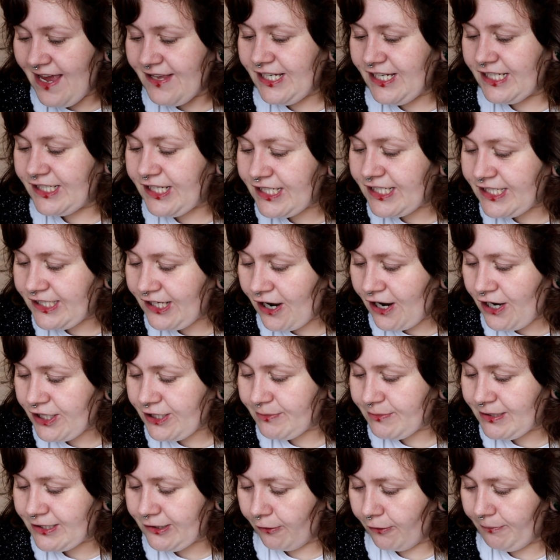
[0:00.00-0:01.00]
Your
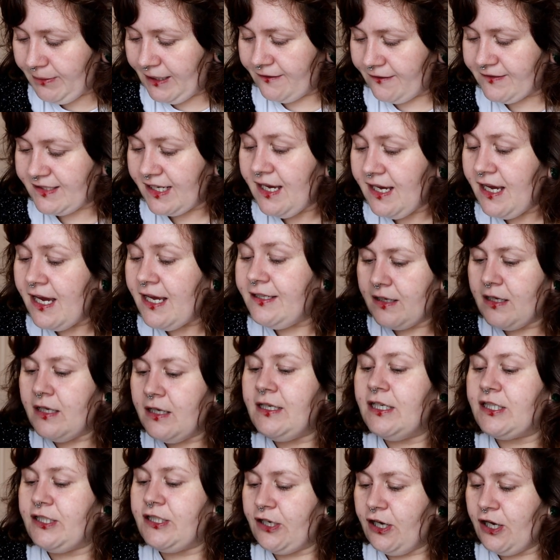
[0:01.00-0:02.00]
nasturtium soap leaves.
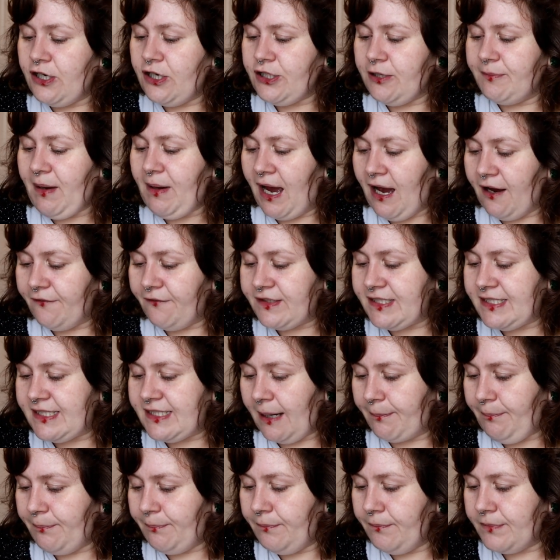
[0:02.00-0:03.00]
Nasturtium have
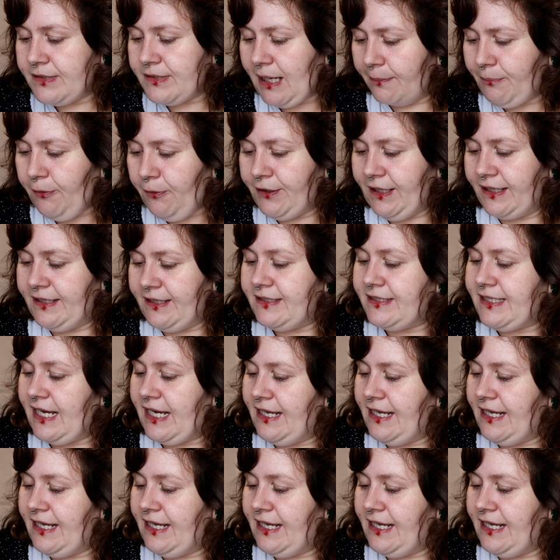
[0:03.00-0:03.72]
saponins